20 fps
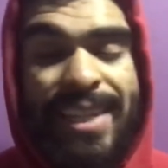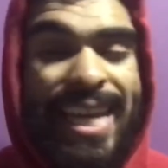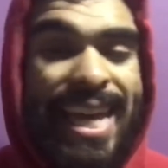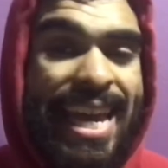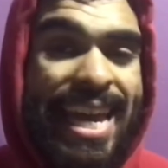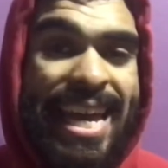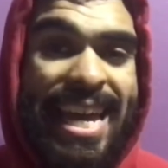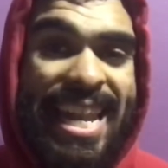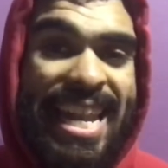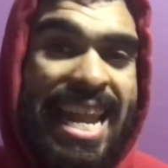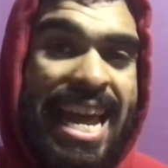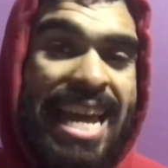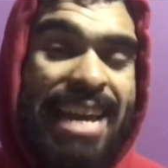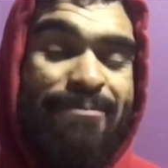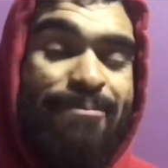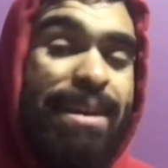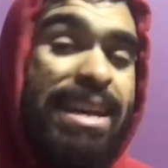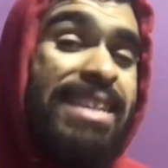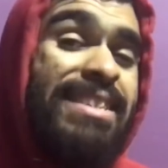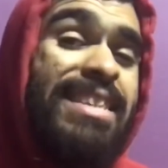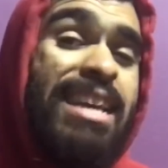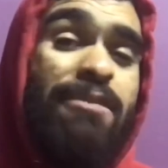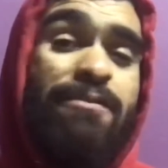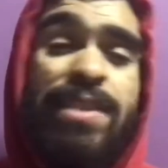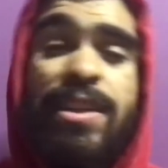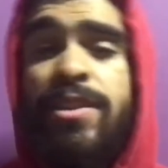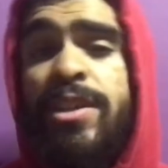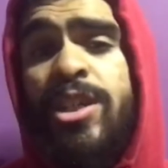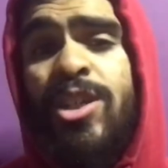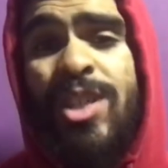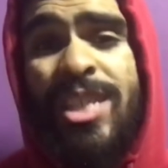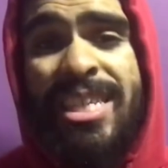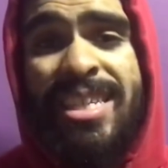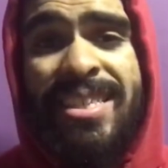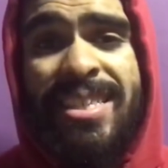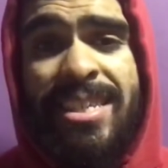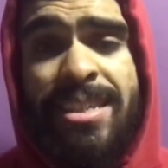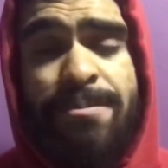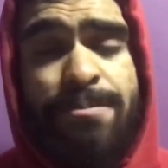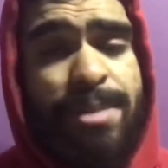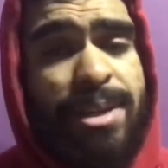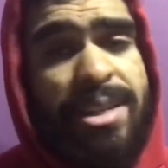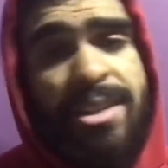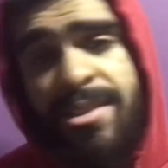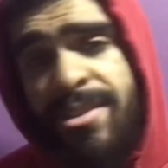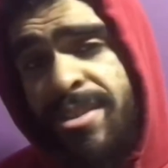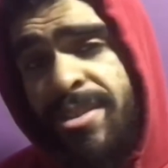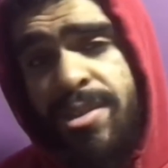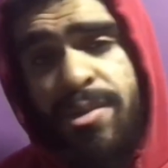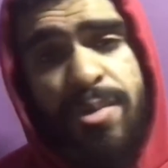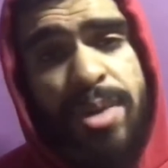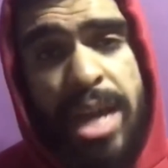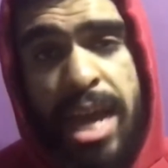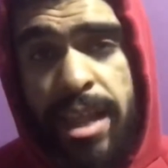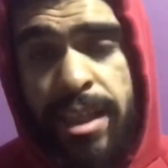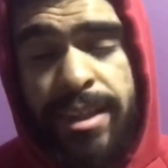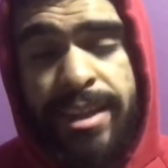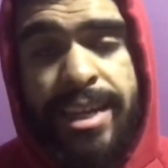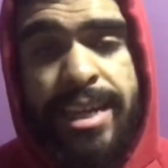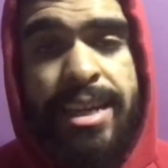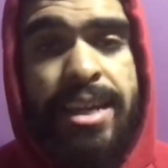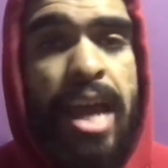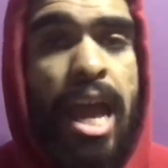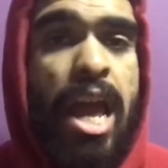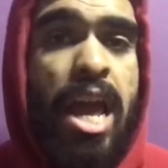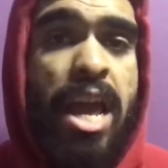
And it might sound very cheesy, but it's the reality.